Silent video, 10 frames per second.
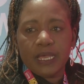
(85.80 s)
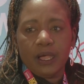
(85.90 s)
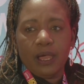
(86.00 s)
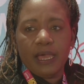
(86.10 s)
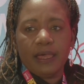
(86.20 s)

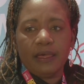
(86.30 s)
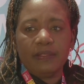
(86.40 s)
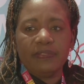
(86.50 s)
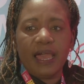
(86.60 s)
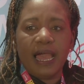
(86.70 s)

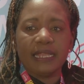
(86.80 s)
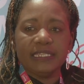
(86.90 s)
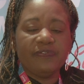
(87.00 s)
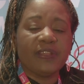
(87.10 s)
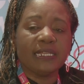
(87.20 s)
There are
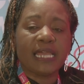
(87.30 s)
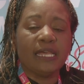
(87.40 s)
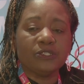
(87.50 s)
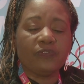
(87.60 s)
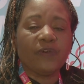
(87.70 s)
different
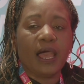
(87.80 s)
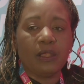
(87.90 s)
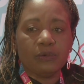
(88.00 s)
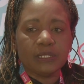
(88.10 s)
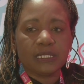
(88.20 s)
kinds of
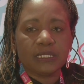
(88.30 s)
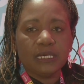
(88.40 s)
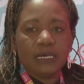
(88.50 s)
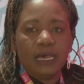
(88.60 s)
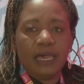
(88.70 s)
aloes,
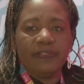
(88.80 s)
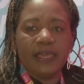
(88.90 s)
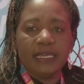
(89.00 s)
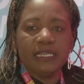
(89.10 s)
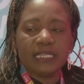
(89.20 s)
and
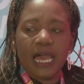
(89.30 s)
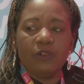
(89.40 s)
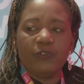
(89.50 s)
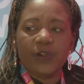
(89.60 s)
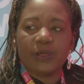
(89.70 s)
there is
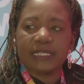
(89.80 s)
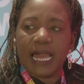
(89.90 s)
aloe ferox.